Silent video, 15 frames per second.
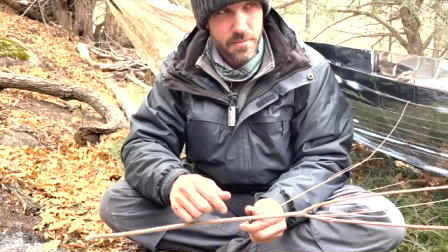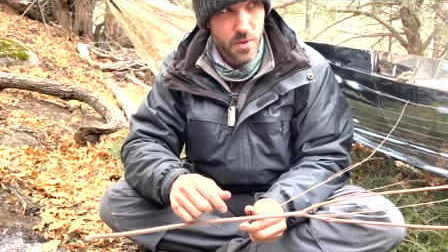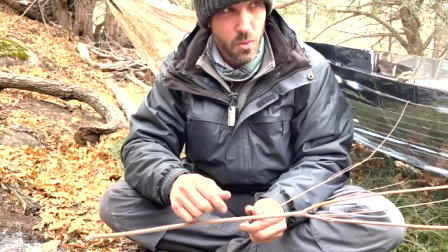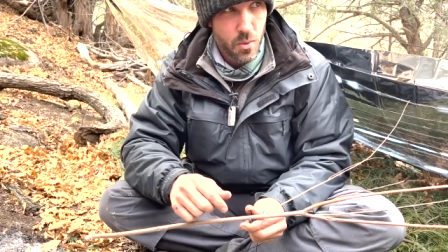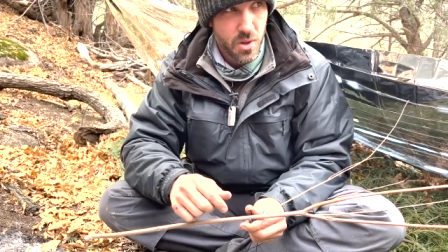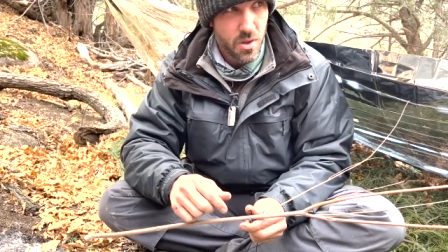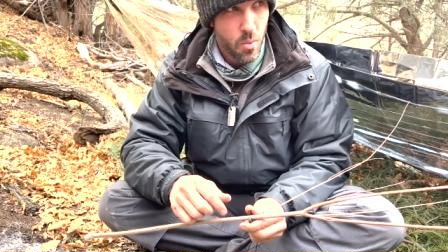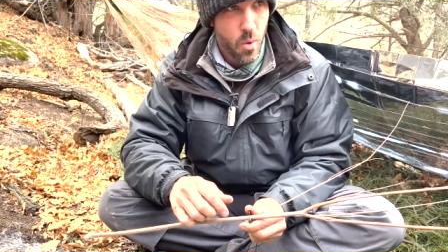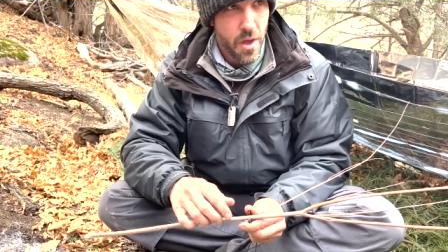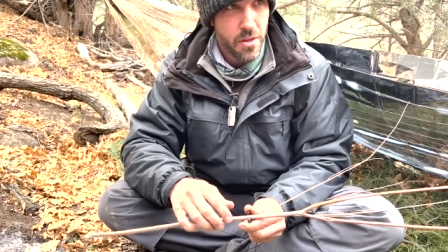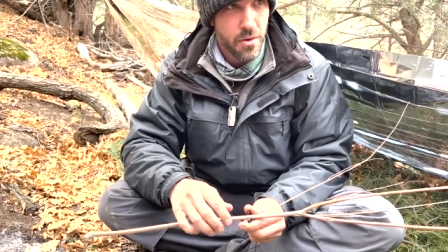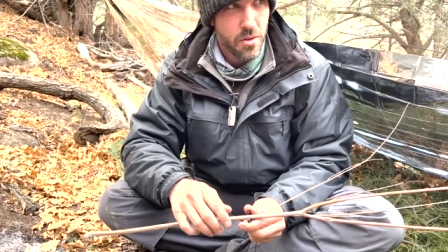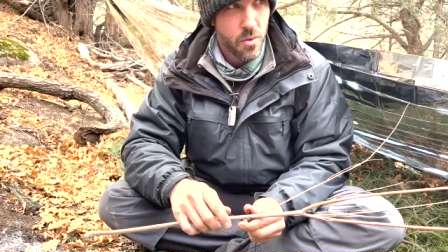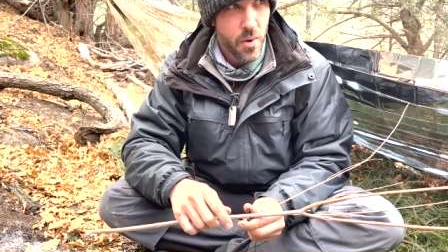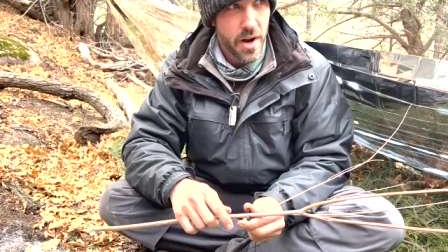with the
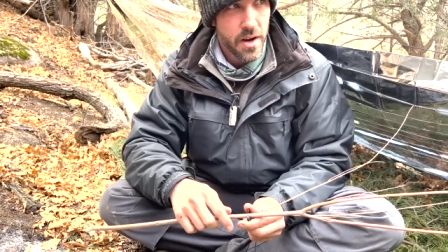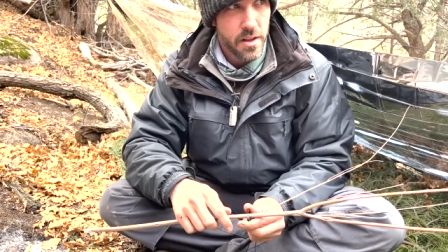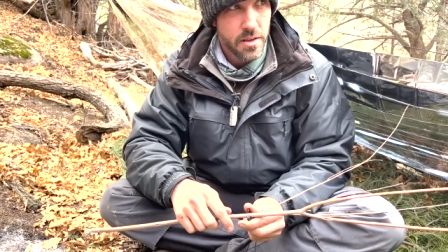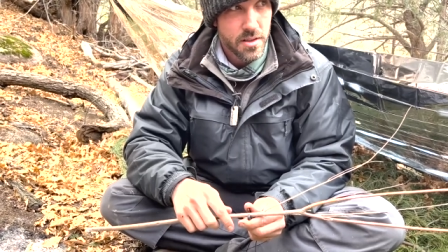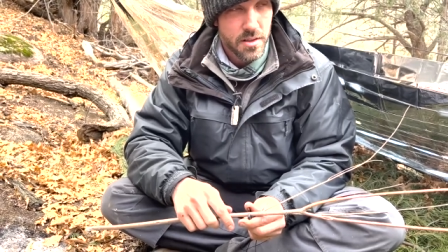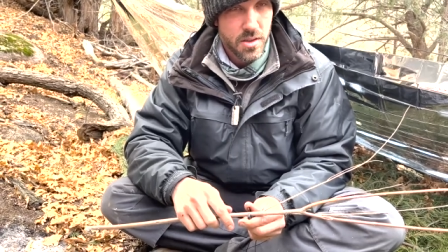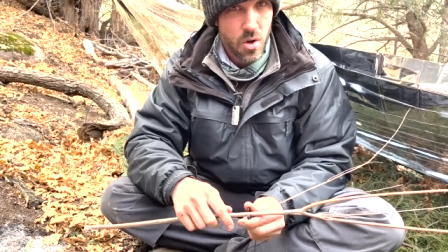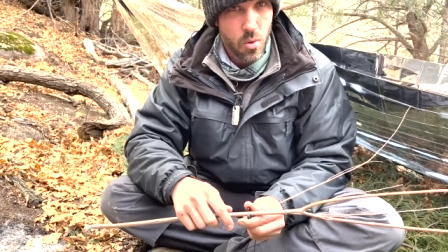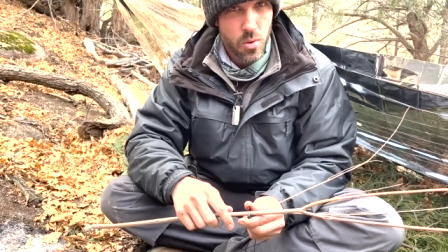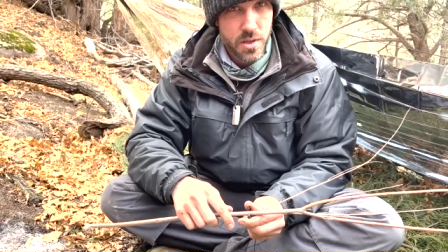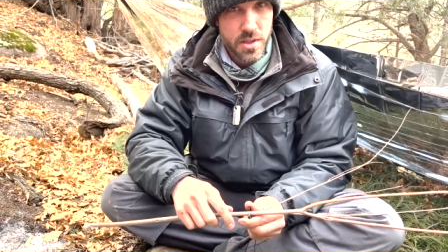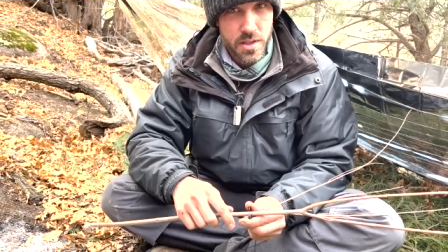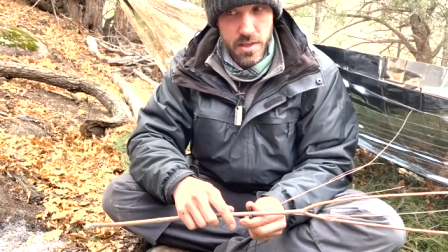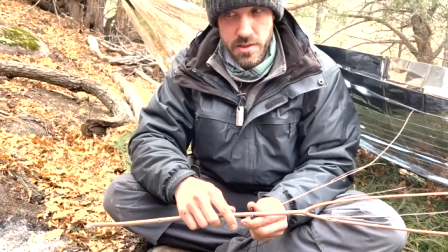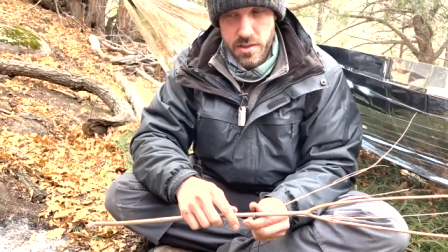weather the way it is, as cold
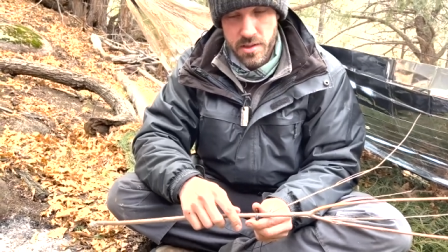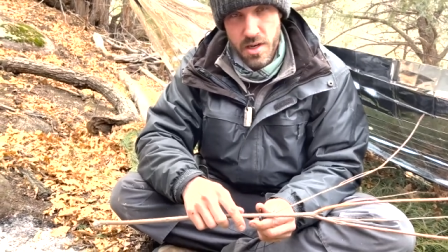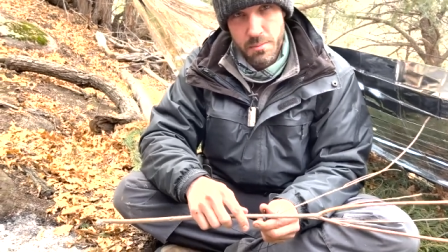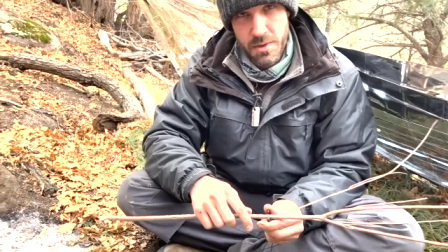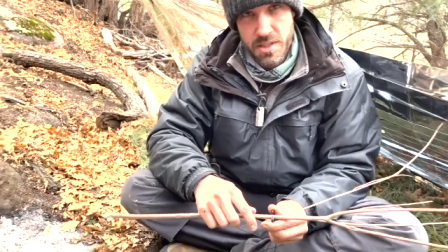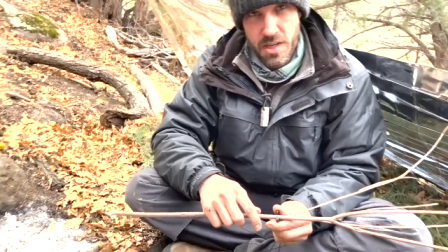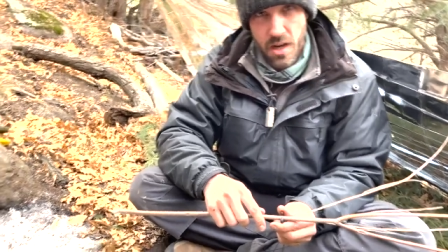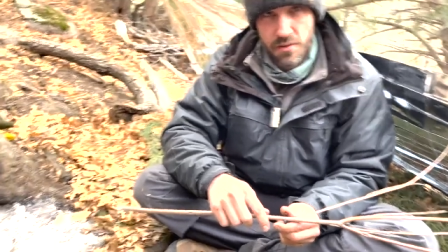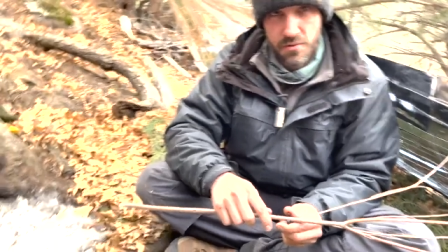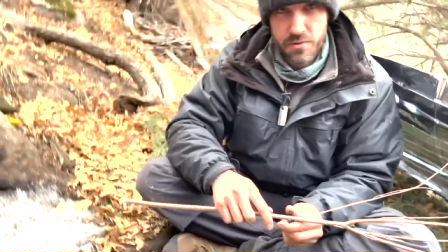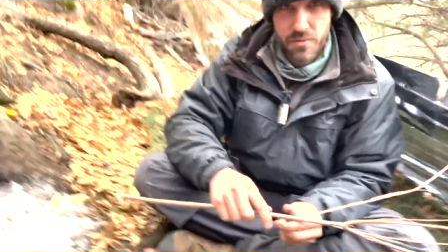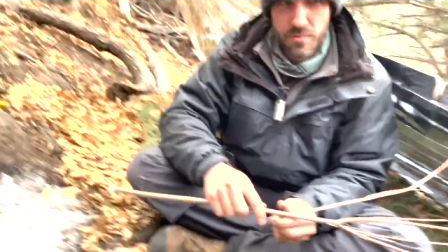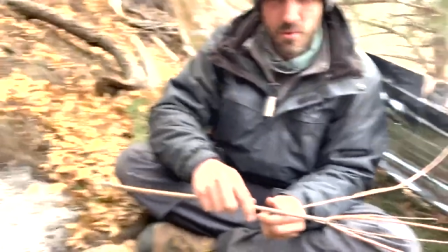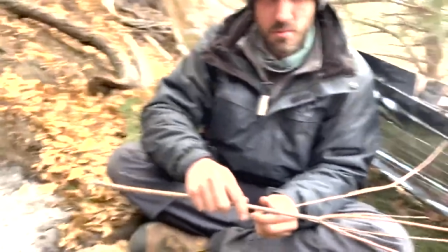as it is, is going to be tough. We